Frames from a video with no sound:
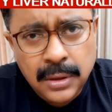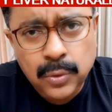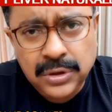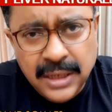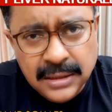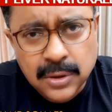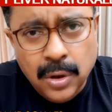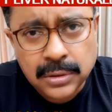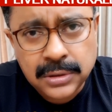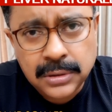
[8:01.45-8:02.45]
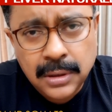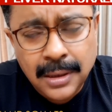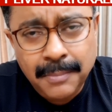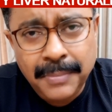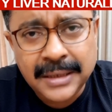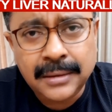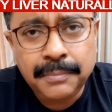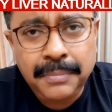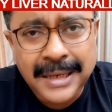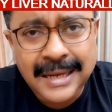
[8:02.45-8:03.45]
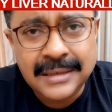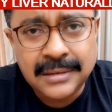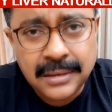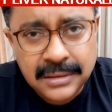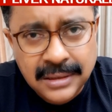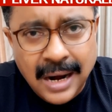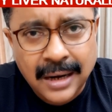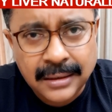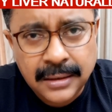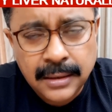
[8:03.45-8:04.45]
Do chair squats. But please start.